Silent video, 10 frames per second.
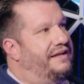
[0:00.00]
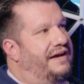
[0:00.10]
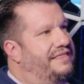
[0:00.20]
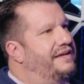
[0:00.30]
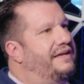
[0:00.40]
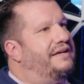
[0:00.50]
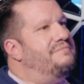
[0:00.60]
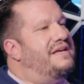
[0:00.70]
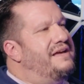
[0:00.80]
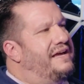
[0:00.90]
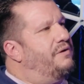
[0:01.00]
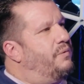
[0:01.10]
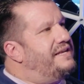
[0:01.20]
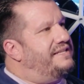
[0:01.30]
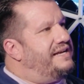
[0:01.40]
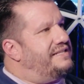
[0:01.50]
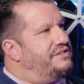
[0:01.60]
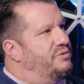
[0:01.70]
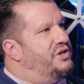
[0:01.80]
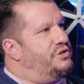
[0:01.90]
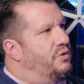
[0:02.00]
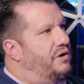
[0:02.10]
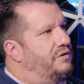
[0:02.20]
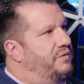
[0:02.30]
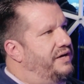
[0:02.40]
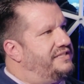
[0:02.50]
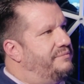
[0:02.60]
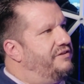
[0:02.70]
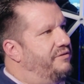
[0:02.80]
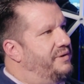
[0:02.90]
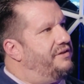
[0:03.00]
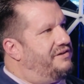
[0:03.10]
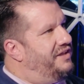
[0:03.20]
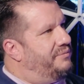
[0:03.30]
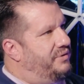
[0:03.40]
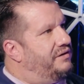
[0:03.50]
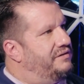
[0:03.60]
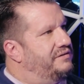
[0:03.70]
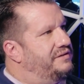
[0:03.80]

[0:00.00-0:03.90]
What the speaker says: that. I think it resonates so much more when it's coming from another developer.